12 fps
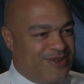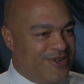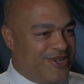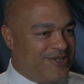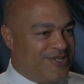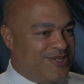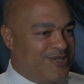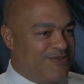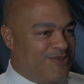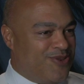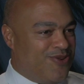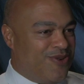lawyers and
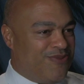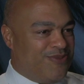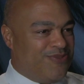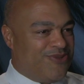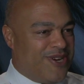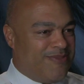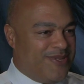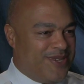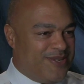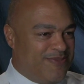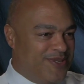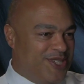some courtroom drama
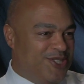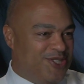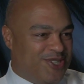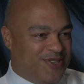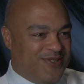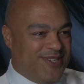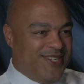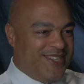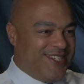than a police show.